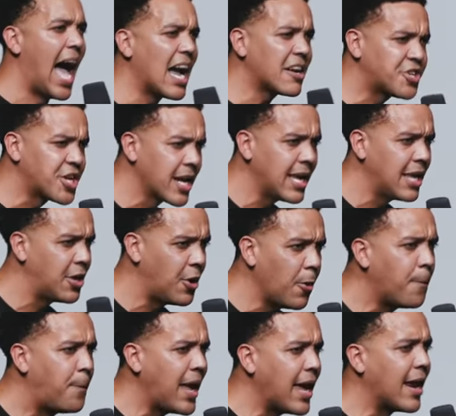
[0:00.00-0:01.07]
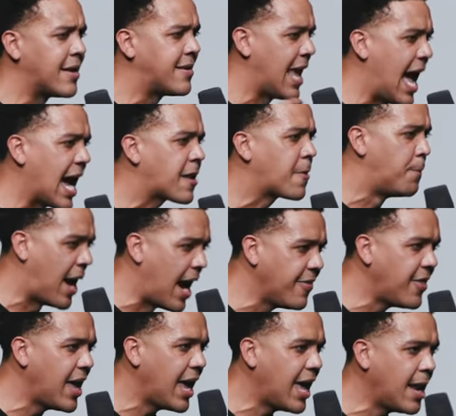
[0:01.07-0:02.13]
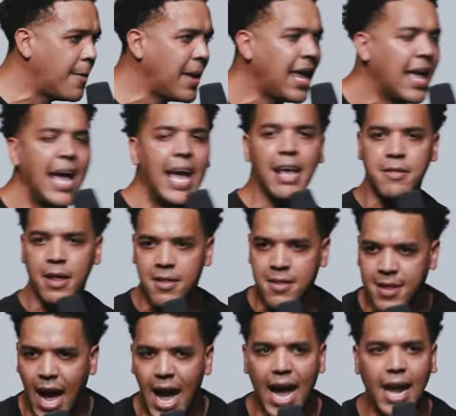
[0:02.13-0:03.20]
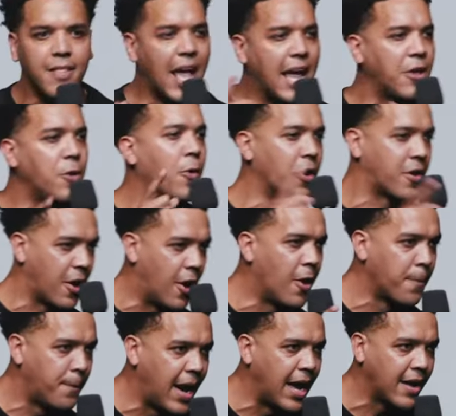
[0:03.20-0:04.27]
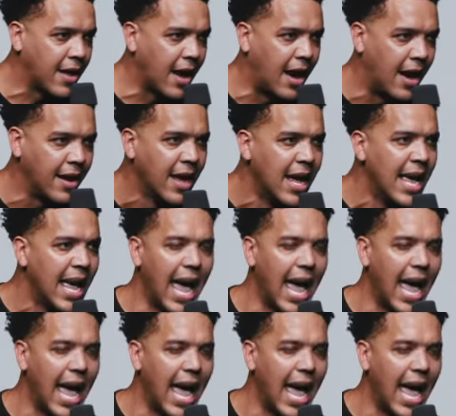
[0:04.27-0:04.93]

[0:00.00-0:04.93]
Actually, you being attacked by the enemy is a sign that you are called by God.